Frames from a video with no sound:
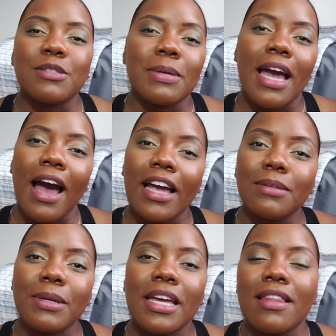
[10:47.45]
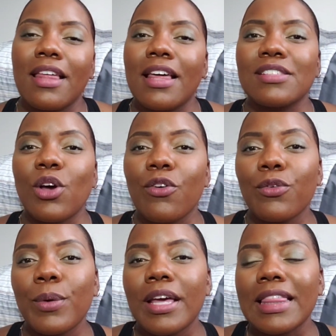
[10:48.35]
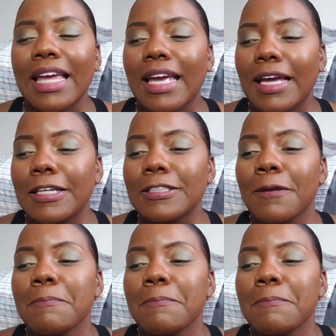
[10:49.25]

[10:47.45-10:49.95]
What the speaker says: behind me and that that's over with. And